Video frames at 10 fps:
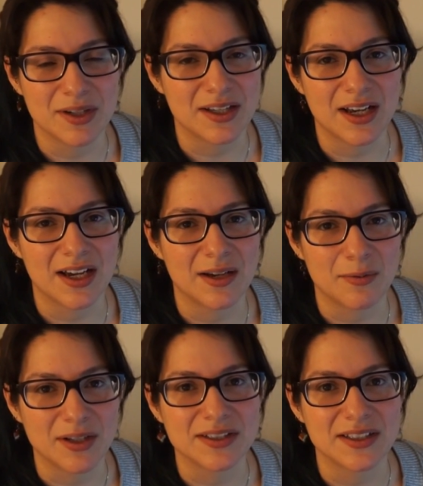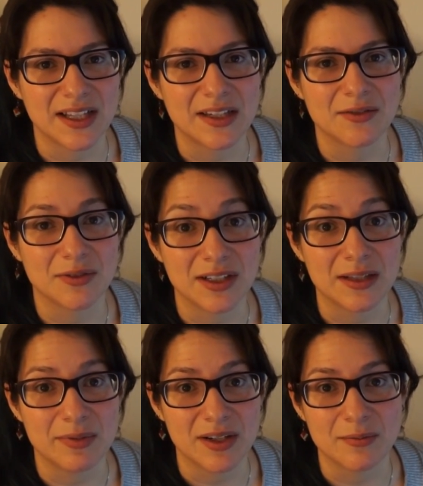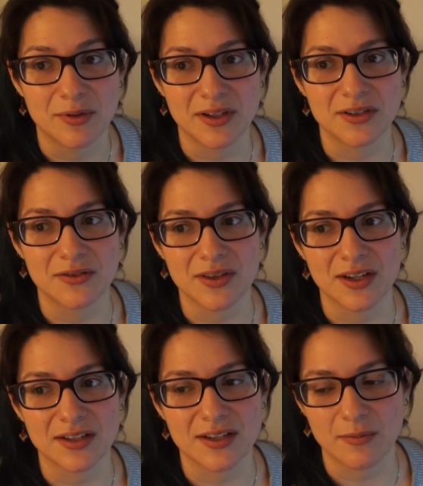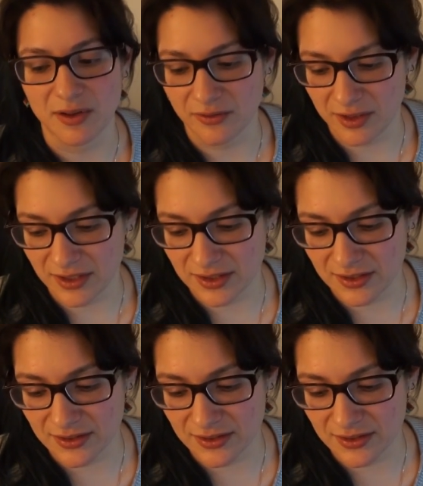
but I want to like really be on point over the next couple of weeks.